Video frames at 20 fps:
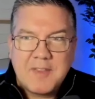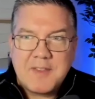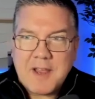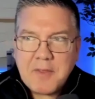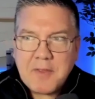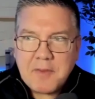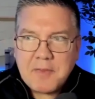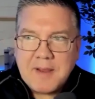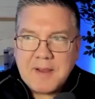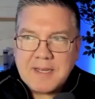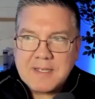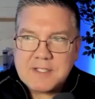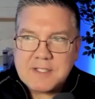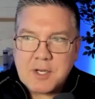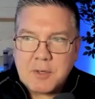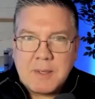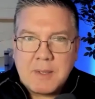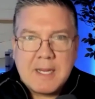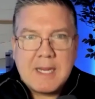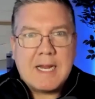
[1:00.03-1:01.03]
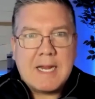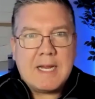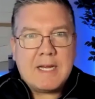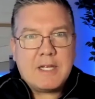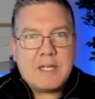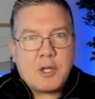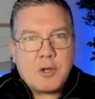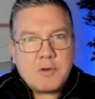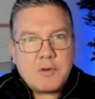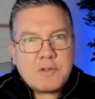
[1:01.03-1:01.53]
The other thing is too,
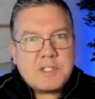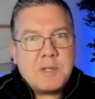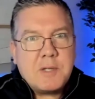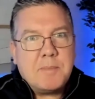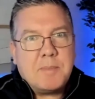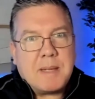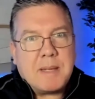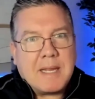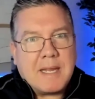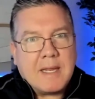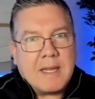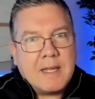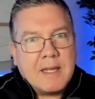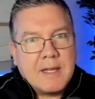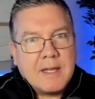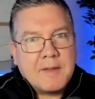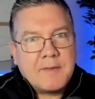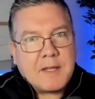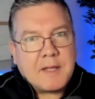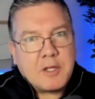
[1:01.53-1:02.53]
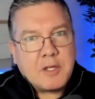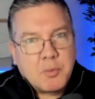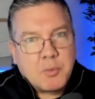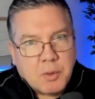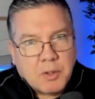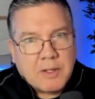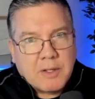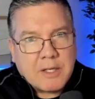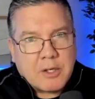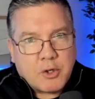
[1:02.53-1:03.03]
it used to be that you
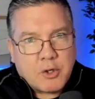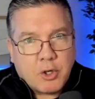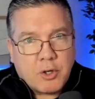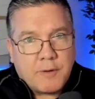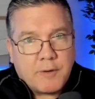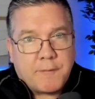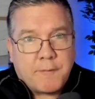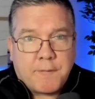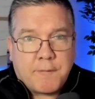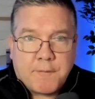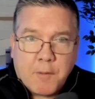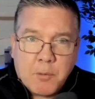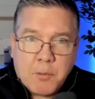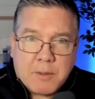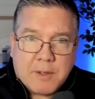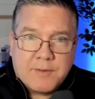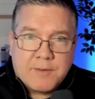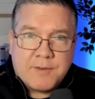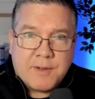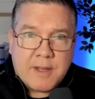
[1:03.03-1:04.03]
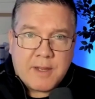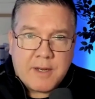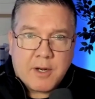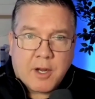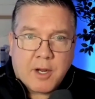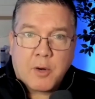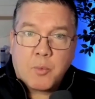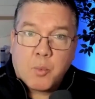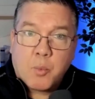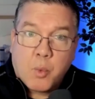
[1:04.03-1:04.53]
really could focus in
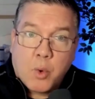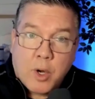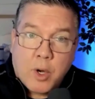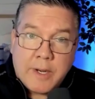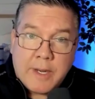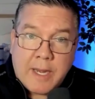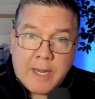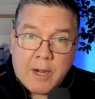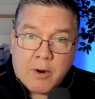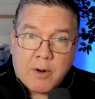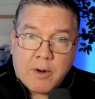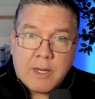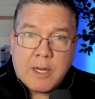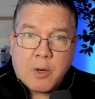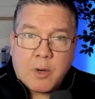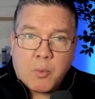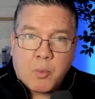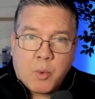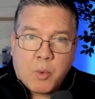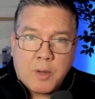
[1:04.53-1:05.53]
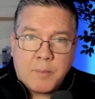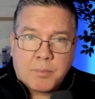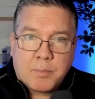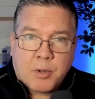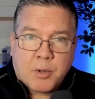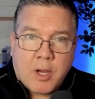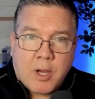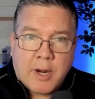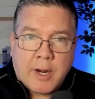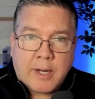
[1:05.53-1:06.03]
on one area, one
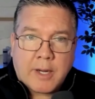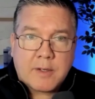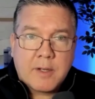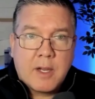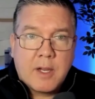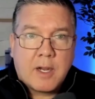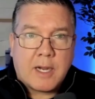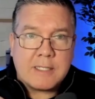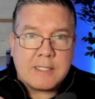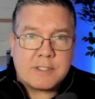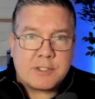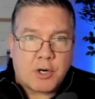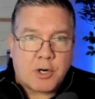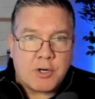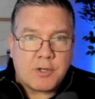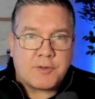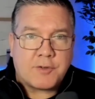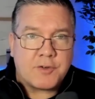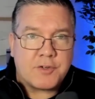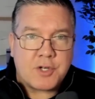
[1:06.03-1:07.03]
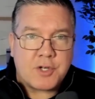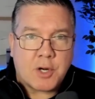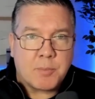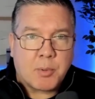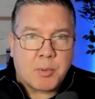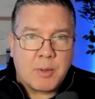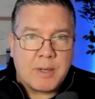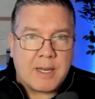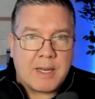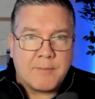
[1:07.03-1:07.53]
product. I started as a
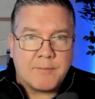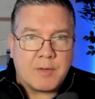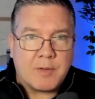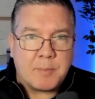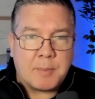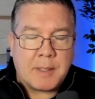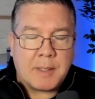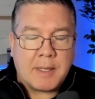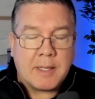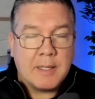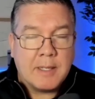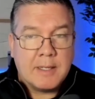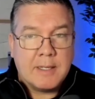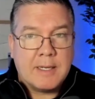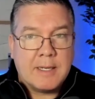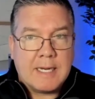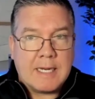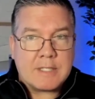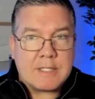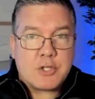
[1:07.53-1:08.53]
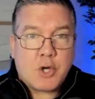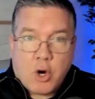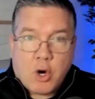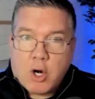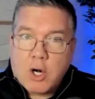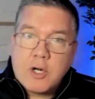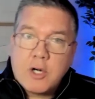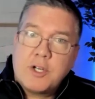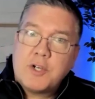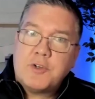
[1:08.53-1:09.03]
SharePoint MVP. It's
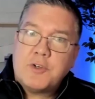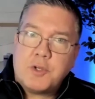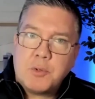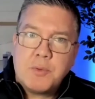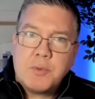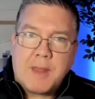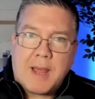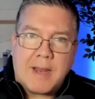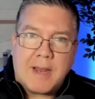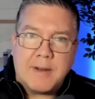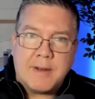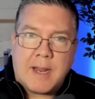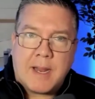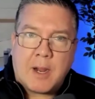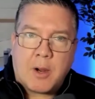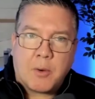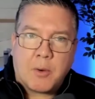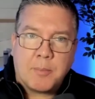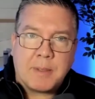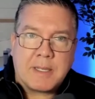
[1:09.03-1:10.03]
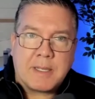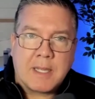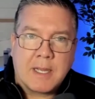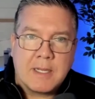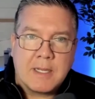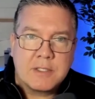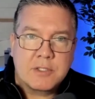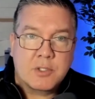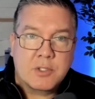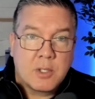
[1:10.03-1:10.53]
hard to do that now
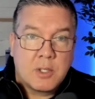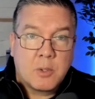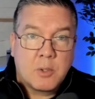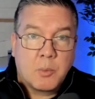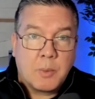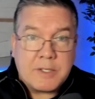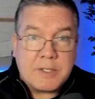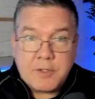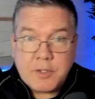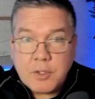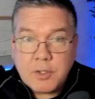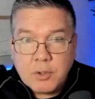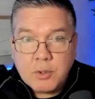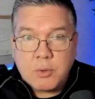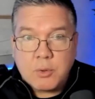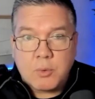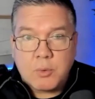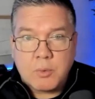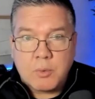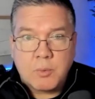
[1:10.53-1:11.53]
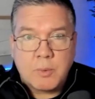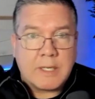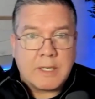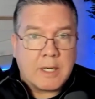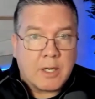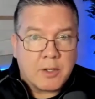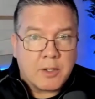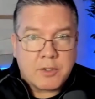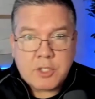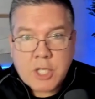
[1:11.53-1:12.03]
because we do
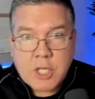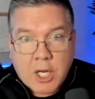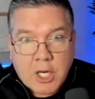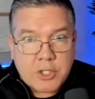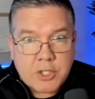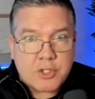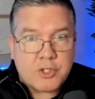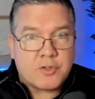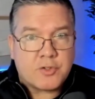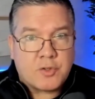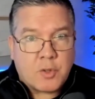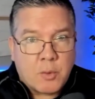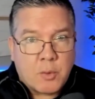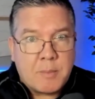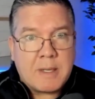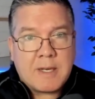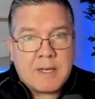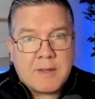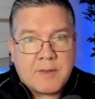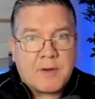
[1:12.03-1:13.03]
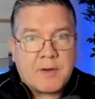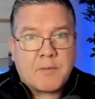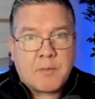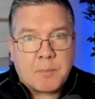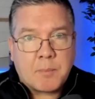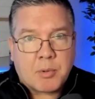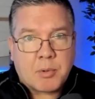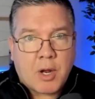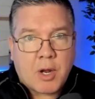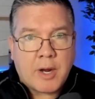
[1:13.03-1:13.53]
we touch so many of the
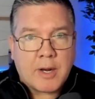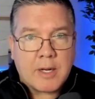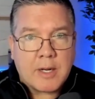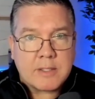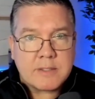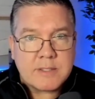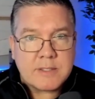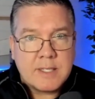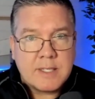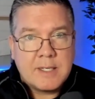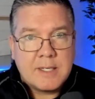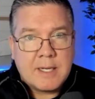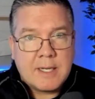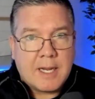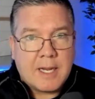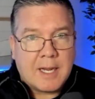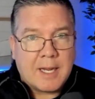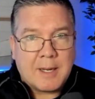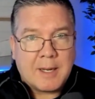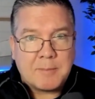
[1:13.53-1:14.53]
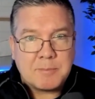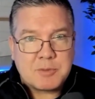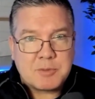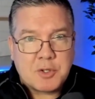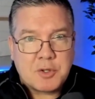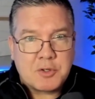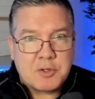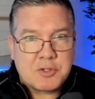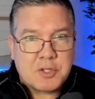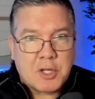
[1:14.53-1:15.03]
different products. Um,
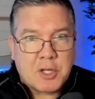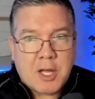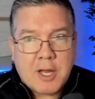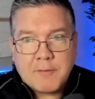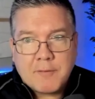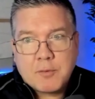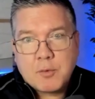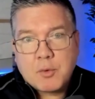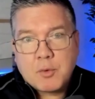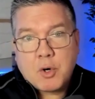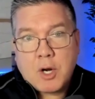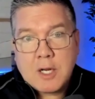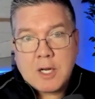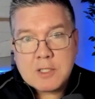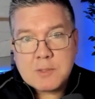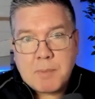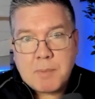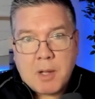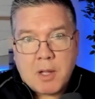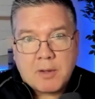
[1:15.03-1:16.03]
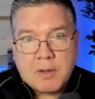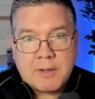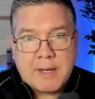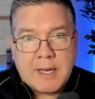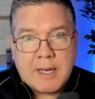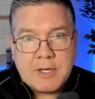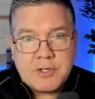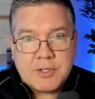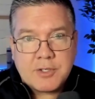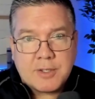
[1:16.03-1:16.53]
so there's a lot of cross
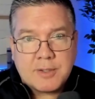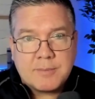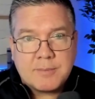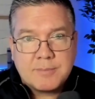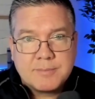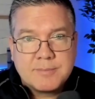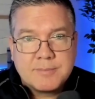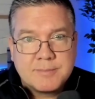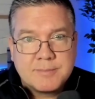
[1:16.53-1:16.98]
pollination.